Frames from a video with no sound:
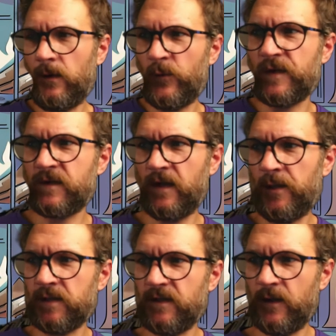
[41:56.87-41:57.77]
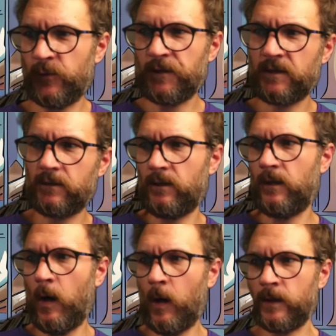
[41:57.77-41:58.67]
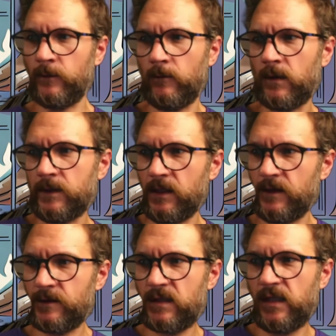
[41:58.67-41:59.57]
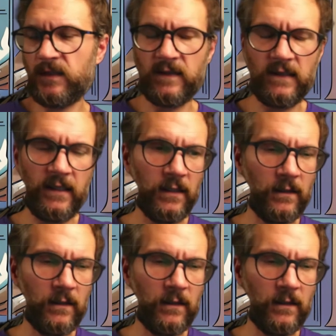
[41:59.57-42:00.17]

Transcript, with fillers: but the sound examples aren't working. I was checking today.